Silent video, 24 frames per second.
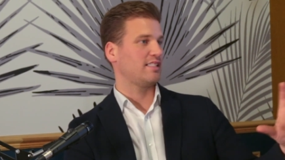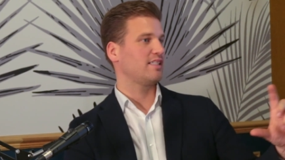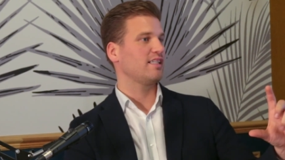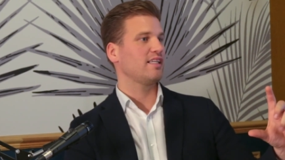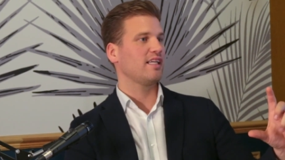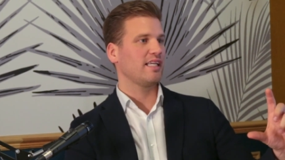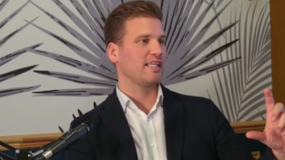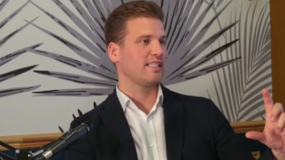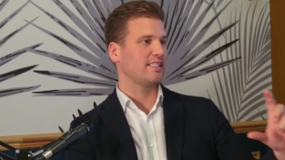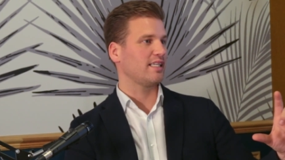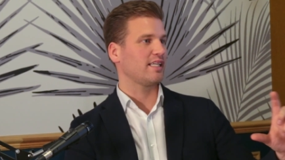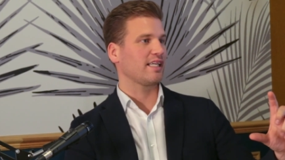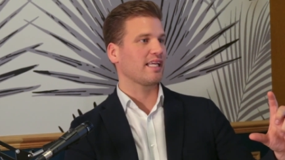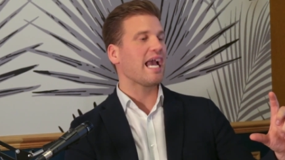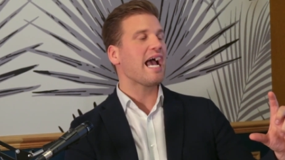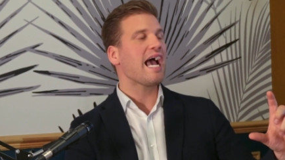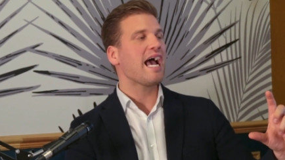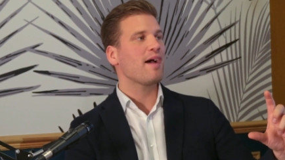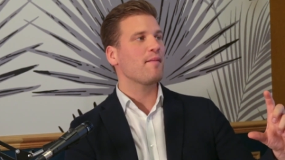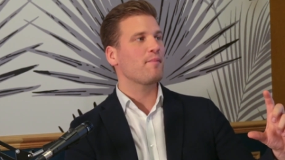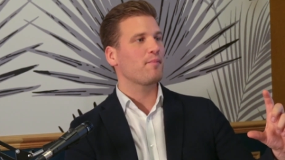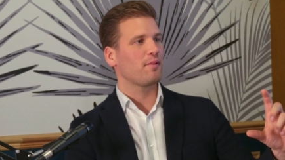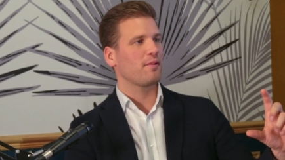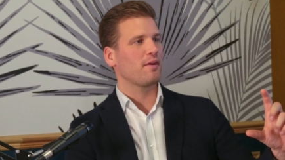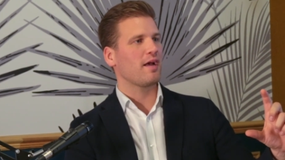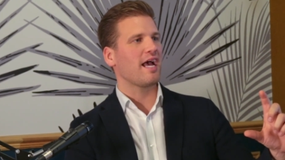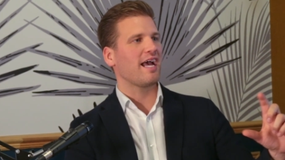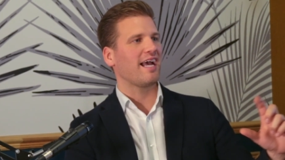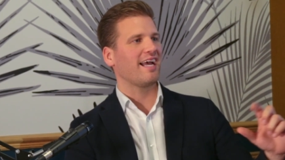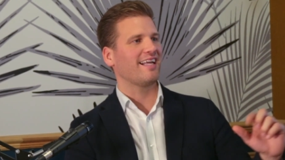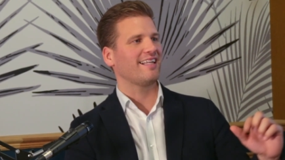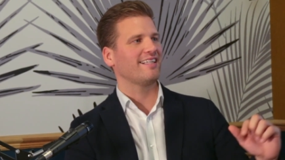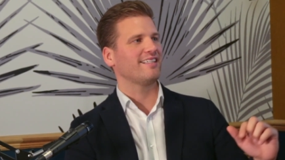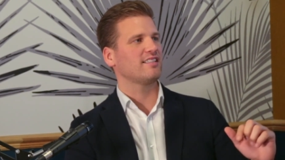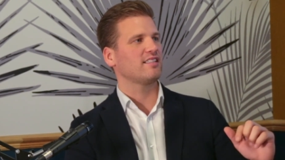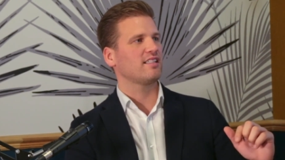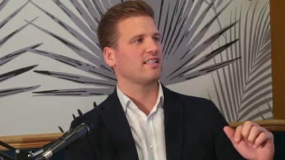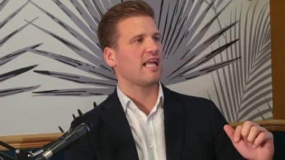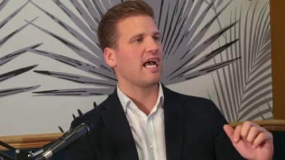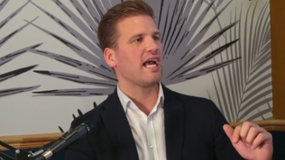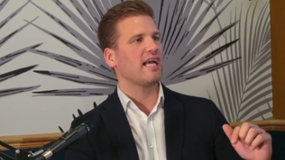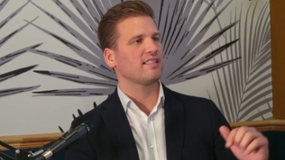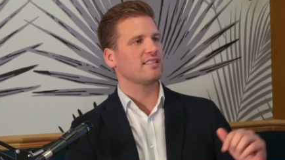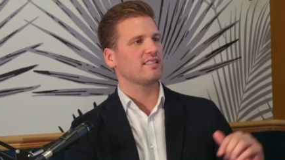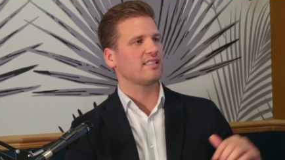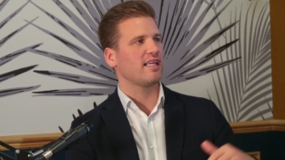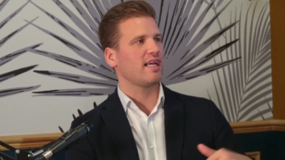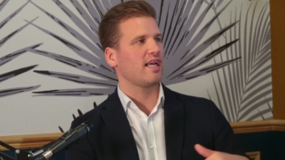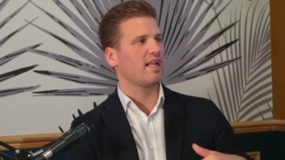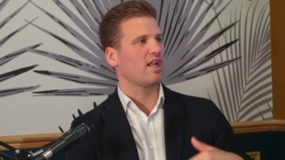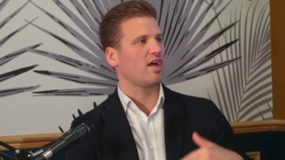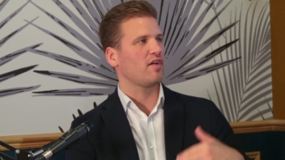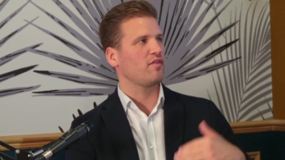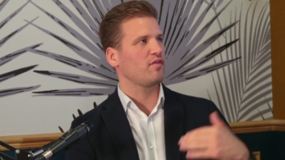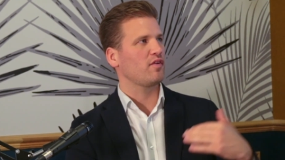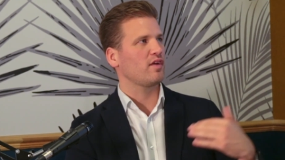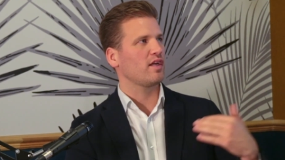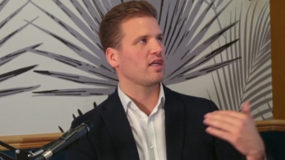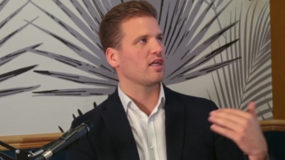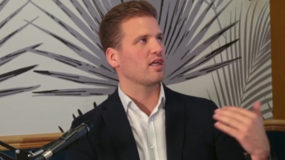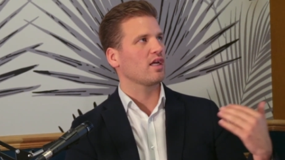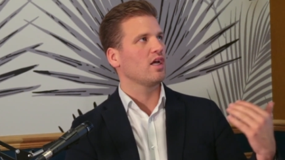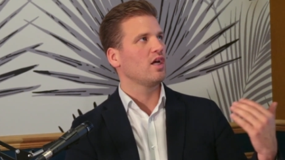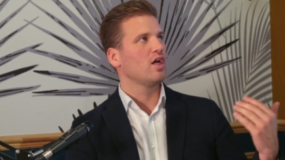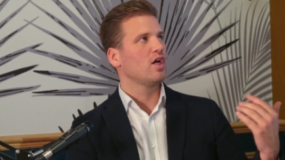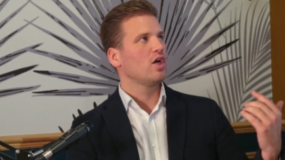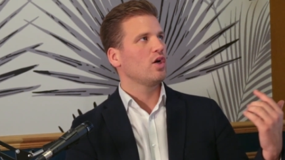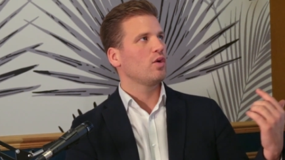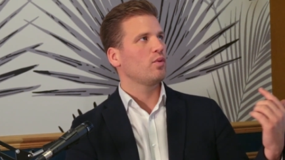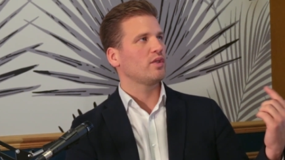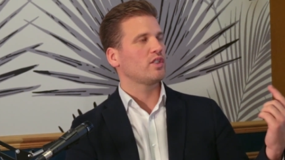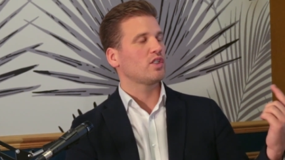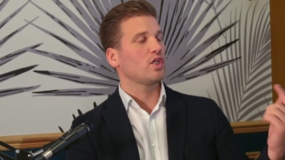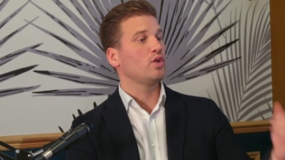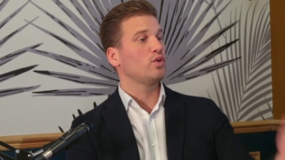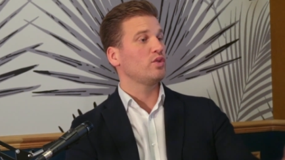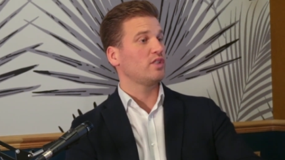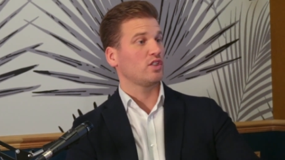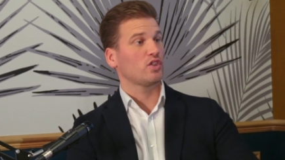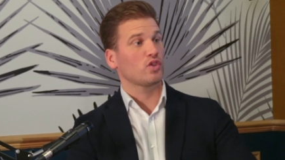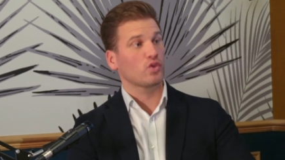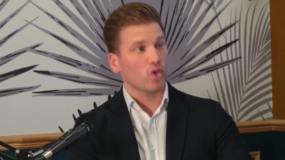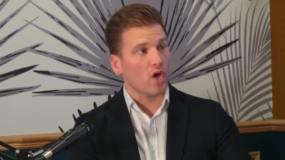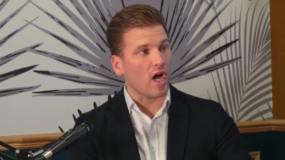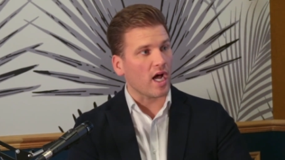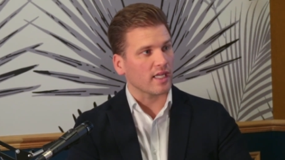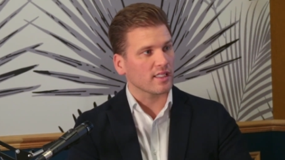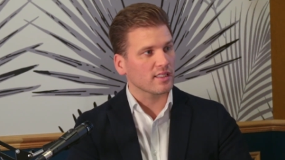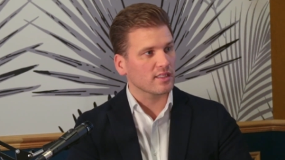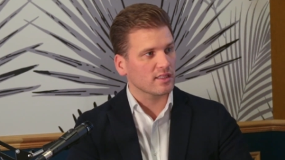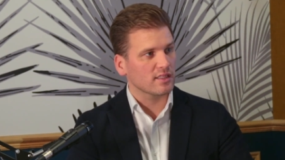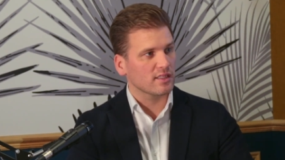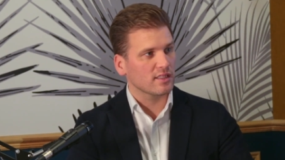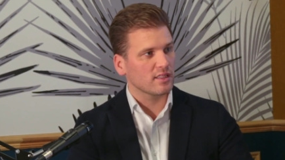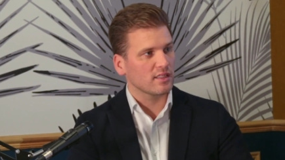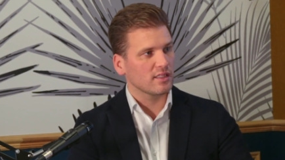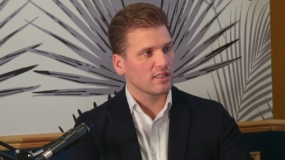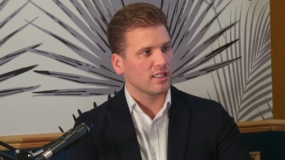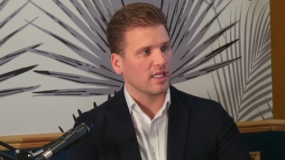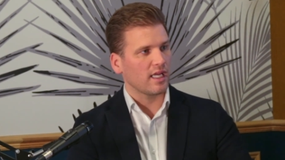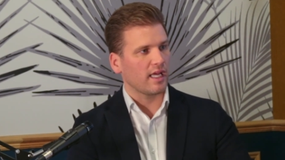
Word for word: is, is a gap. And that's then, I think, which loses trust.